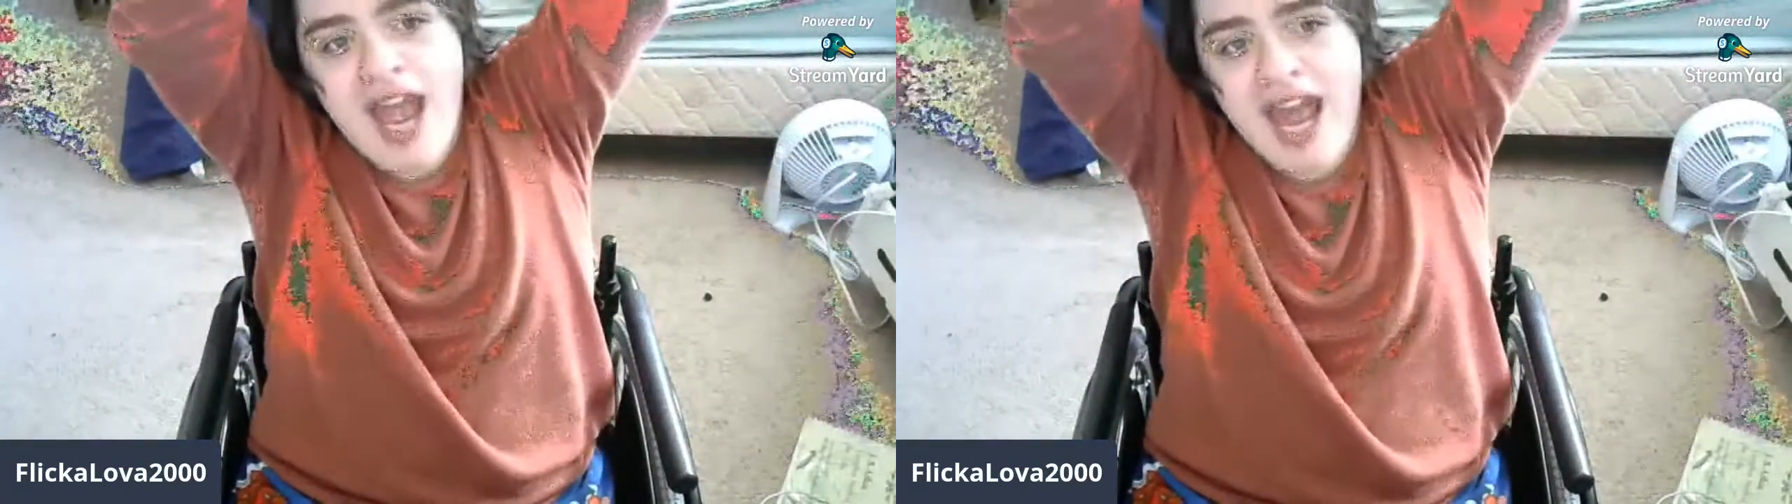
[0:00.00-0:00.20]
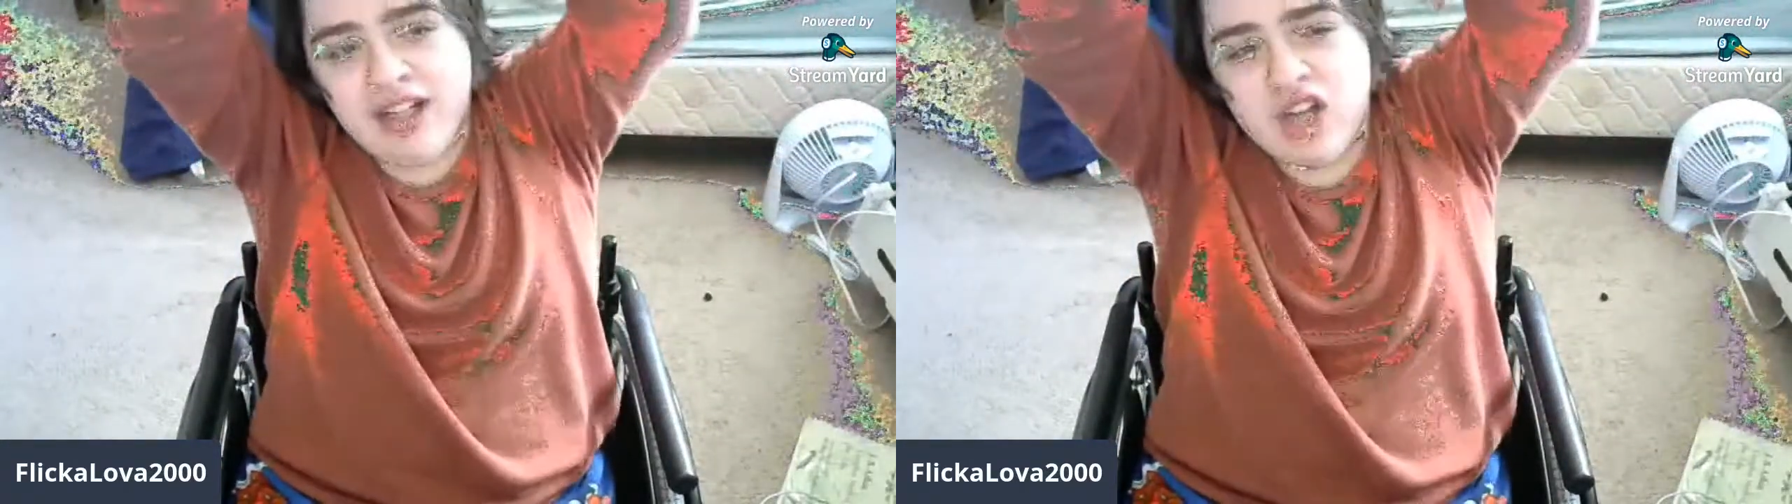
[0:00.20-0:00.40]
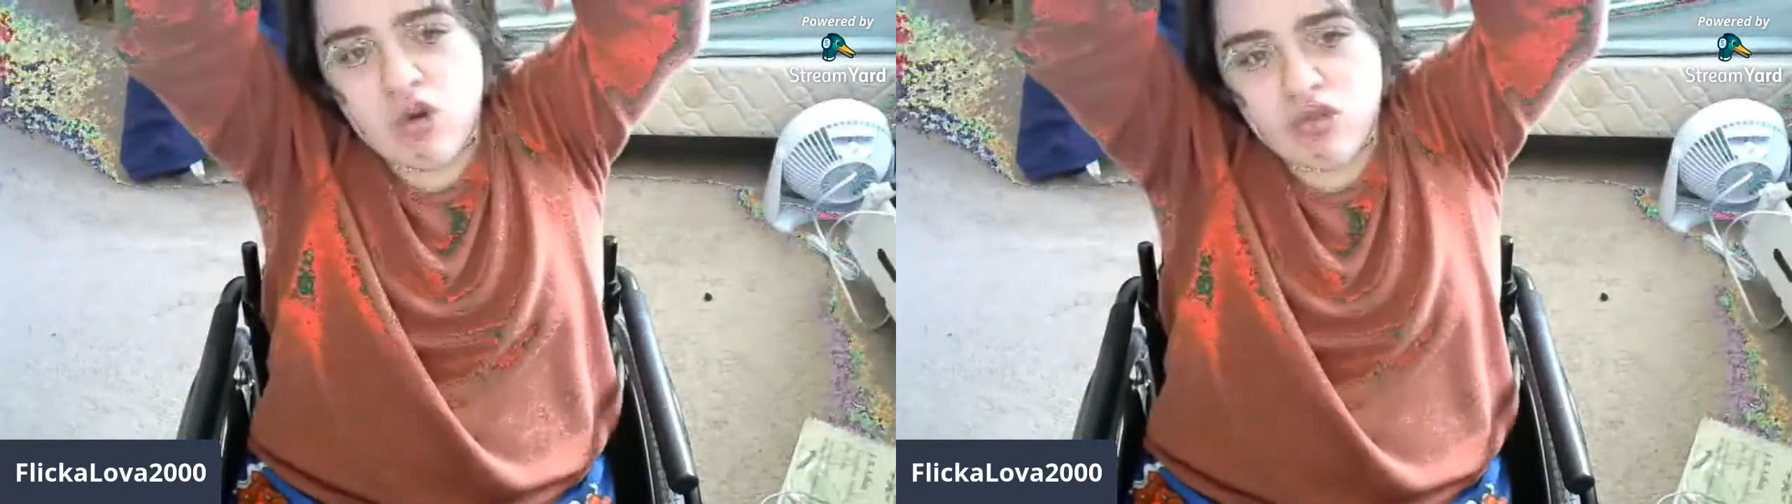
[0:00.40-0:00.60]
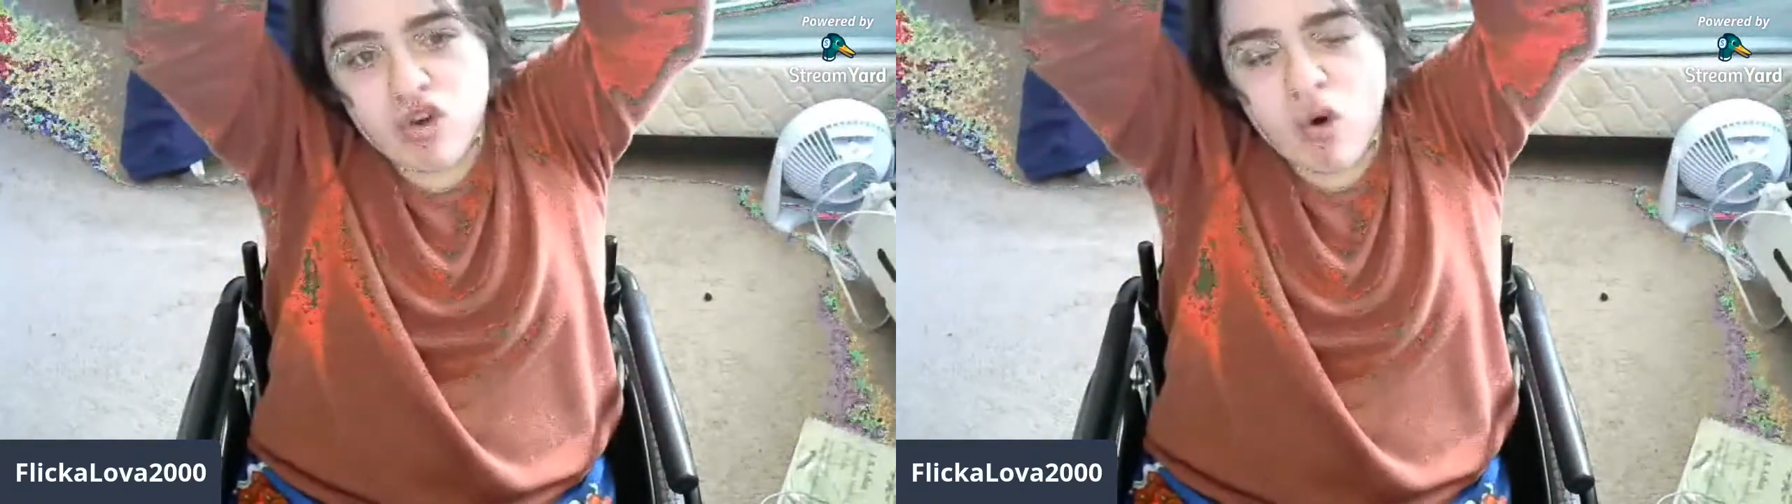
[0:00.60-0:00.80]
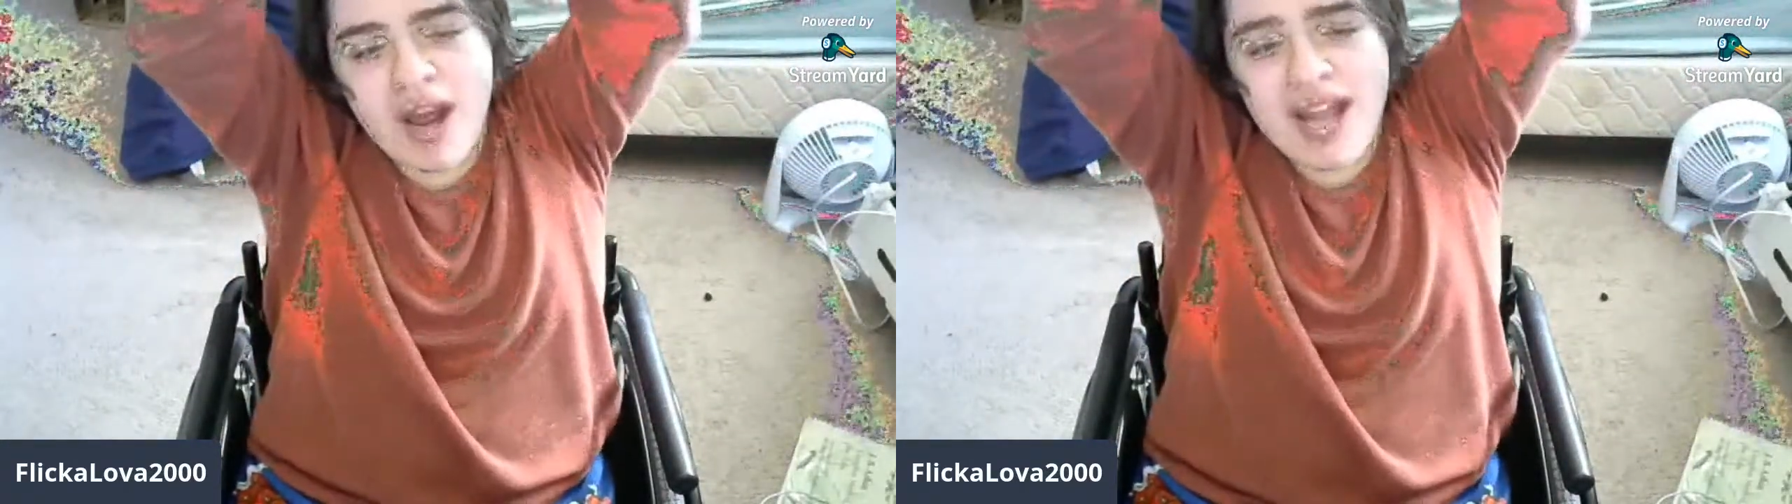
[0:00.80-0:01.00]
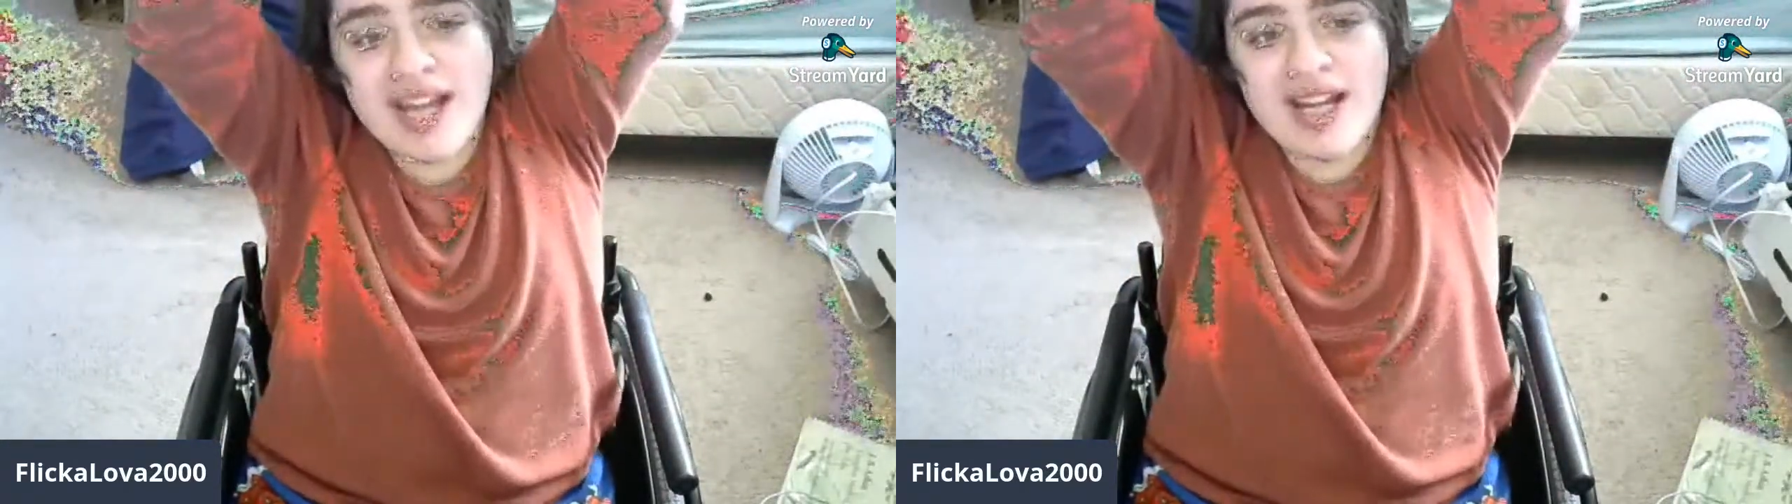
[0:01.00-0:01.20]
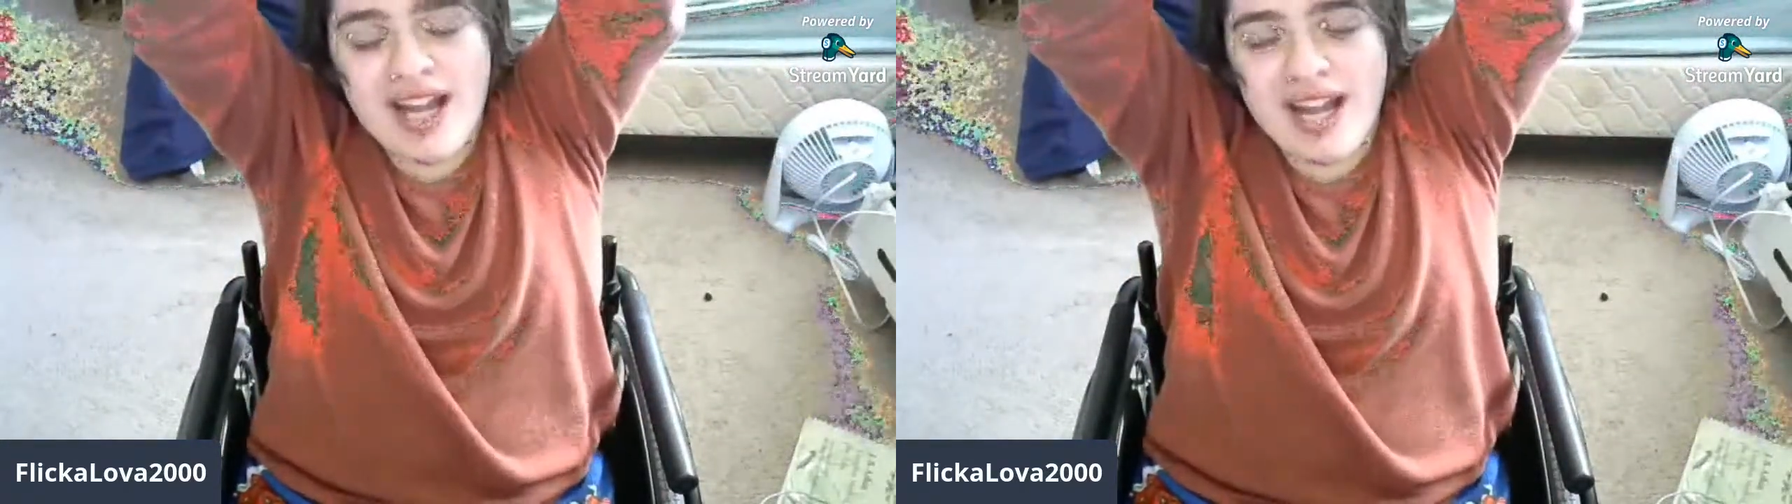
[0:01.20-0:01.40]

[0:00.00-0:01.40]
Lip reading: and go joy,